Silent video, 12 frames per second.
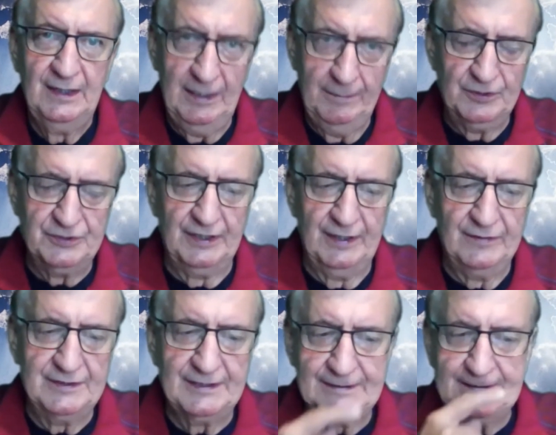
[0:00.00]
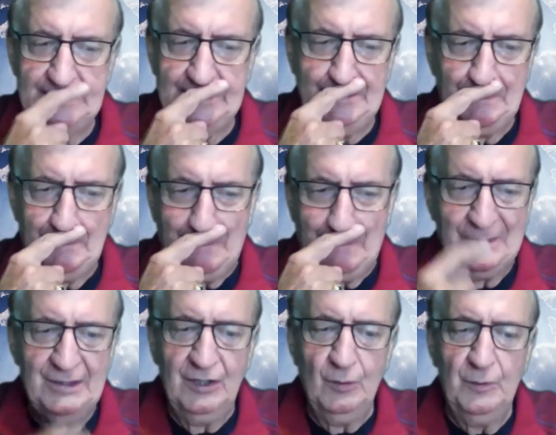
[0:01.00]
Hebrews 11:16.
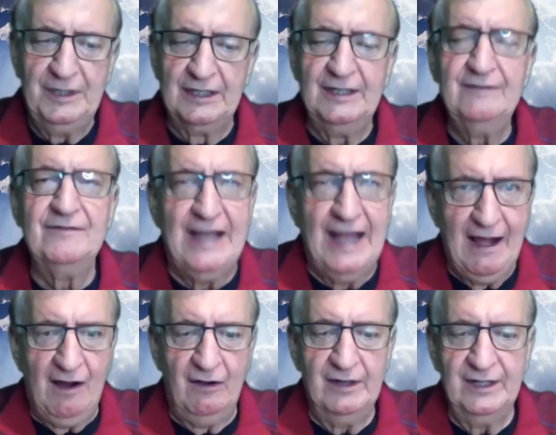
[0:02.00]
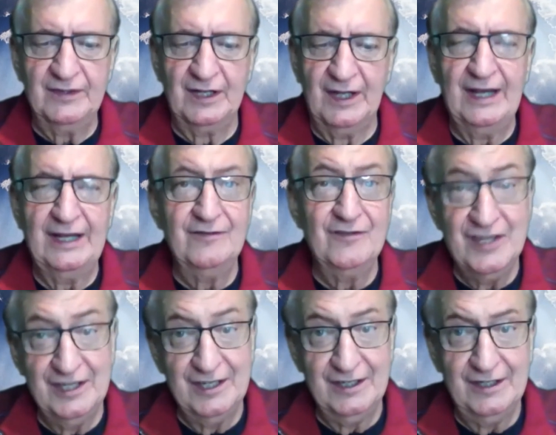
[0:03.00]
We can live now in the light of
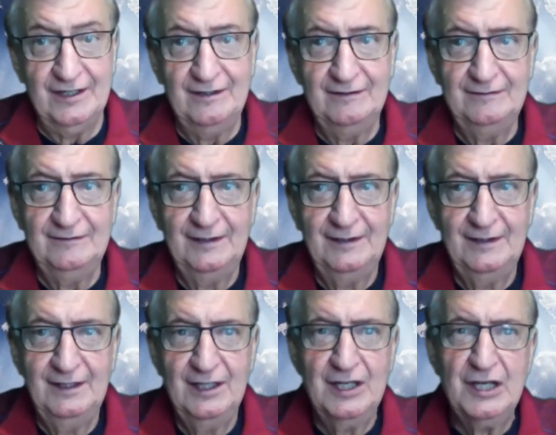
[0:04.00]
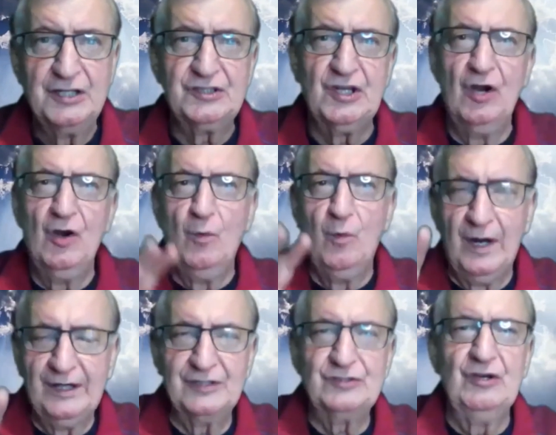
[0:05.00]
then. So
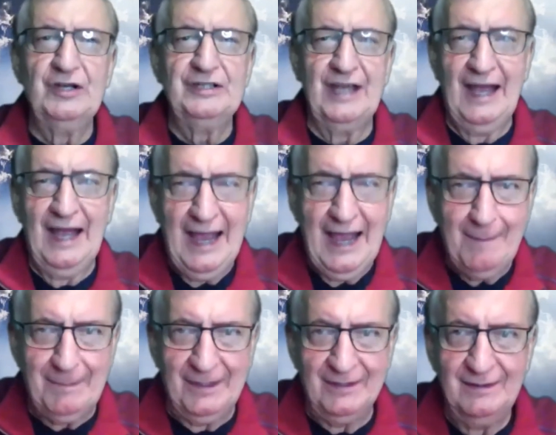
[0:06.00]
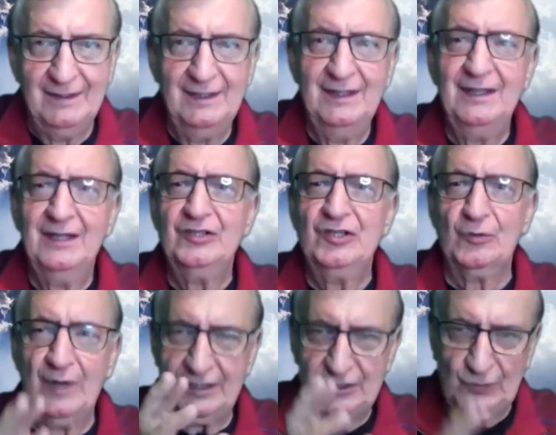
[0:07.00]
what is going to happen
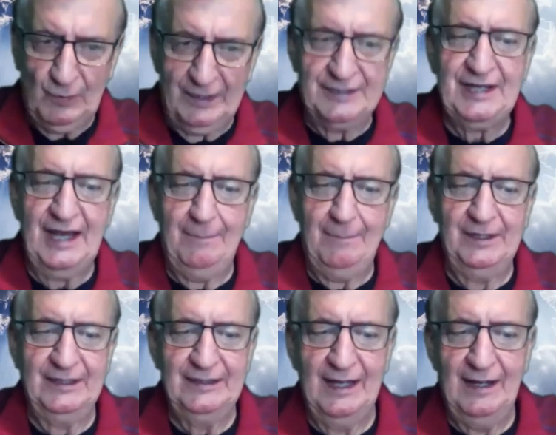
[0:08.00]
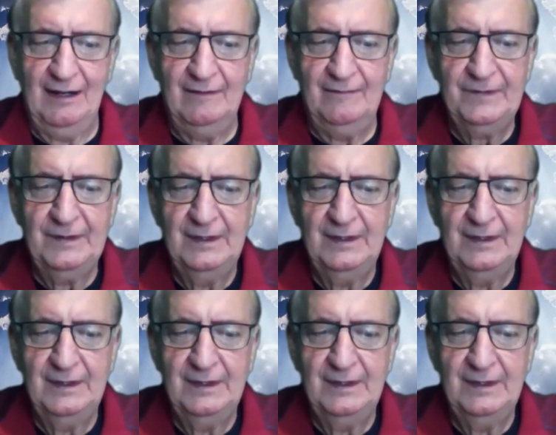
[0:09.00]
directs what is happening now.